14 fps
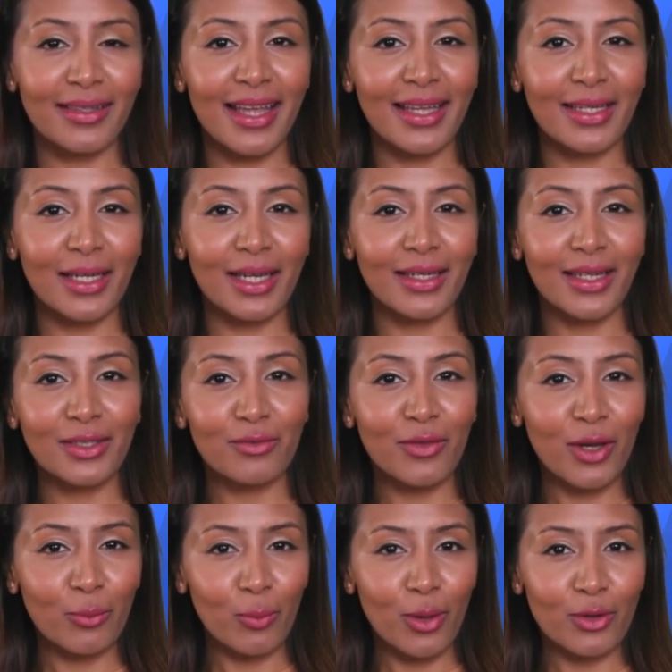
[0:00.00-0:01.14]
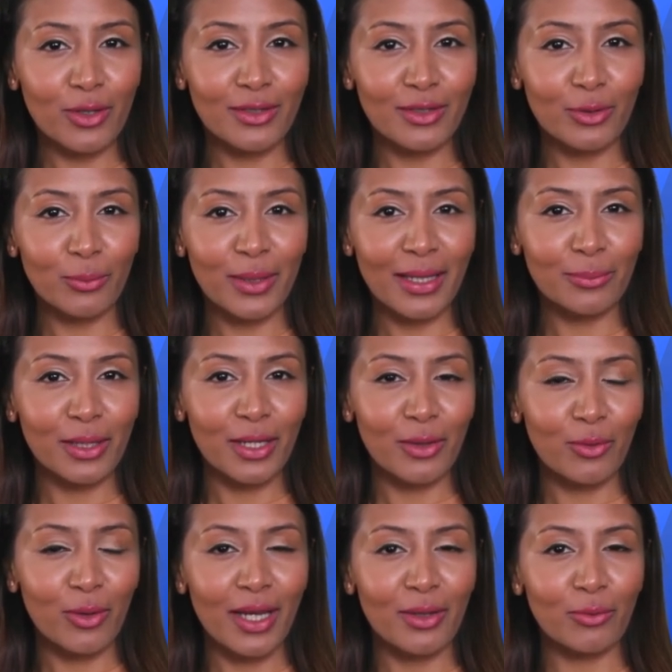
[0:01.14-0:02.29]
It can identify workers who may be at
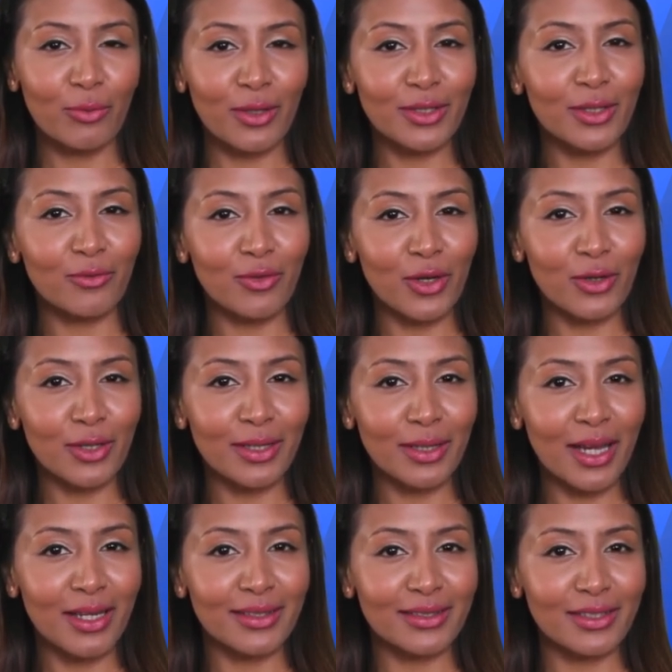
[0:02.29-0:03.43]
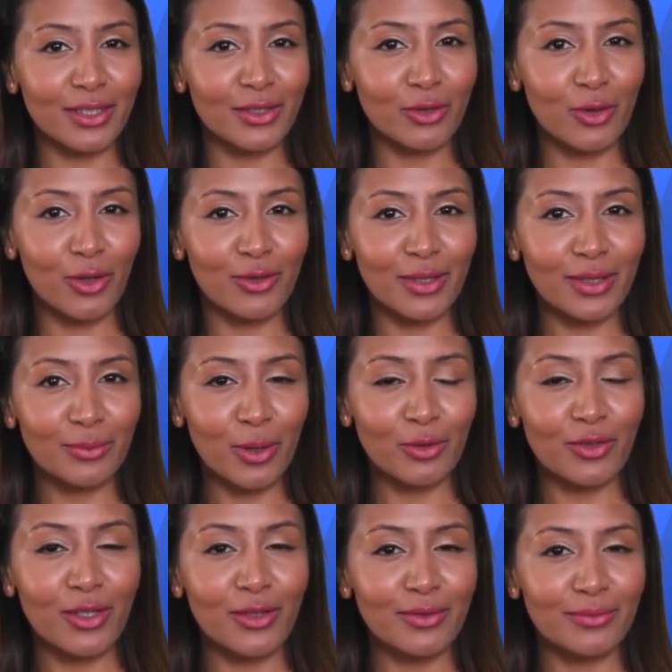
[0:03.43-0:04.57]
greater risk of hearing loss due to noise
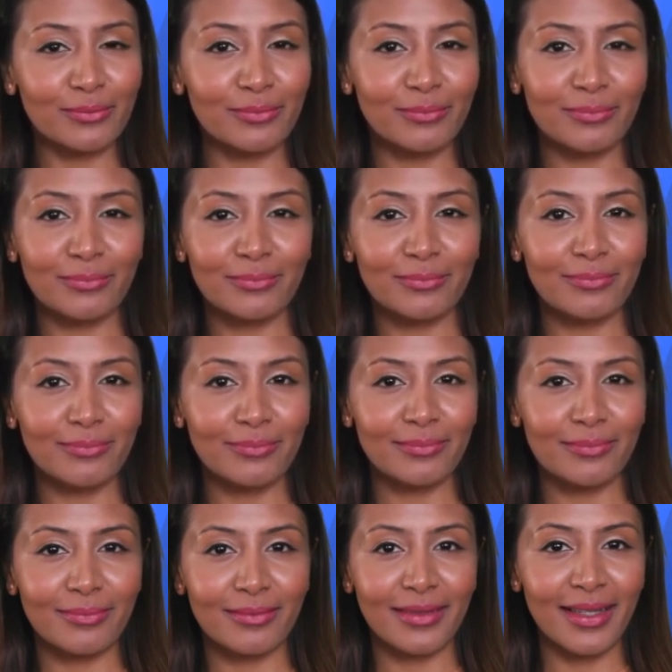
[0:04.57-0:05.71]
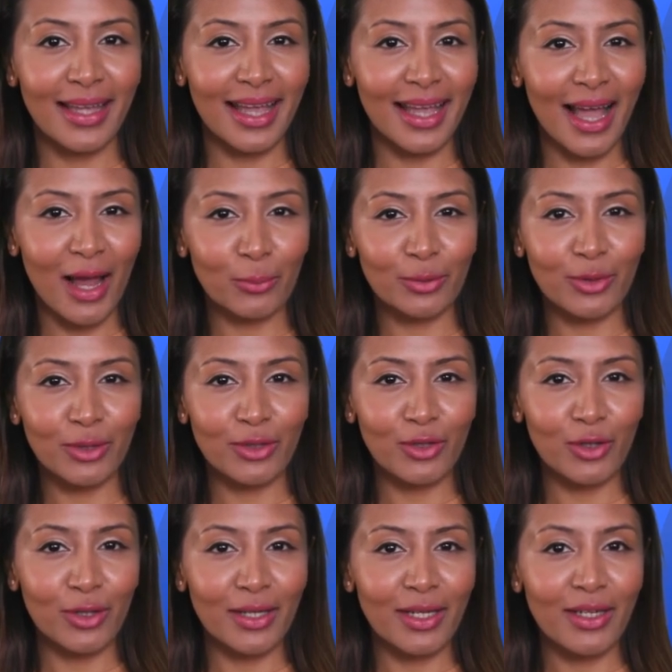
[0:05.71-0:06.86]
exposure. It helps to
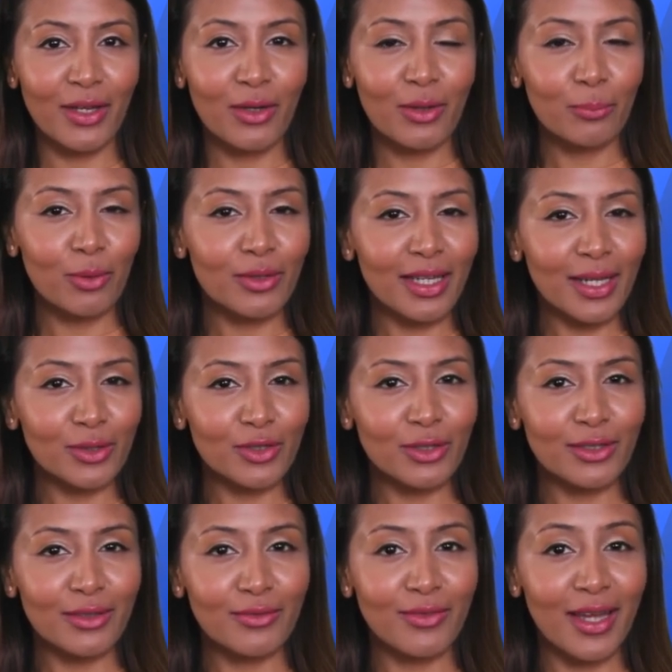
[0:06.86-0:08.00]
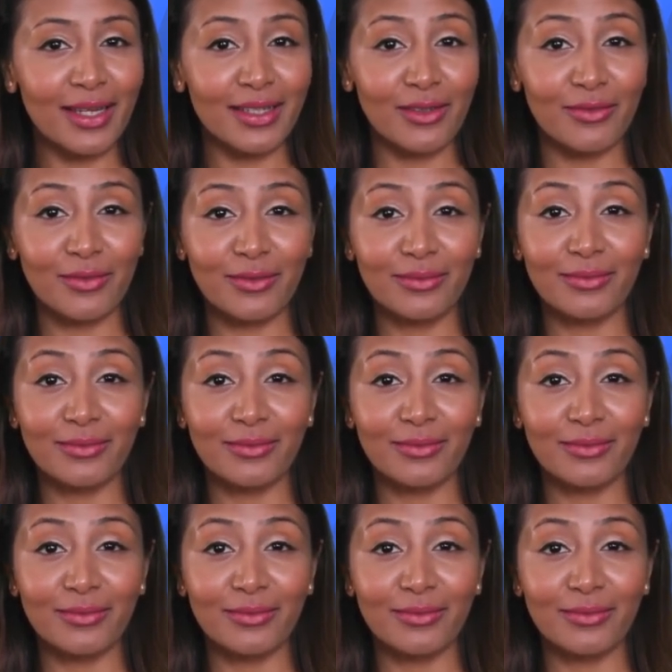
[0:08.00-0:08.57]
ensure that hearing protection is effective,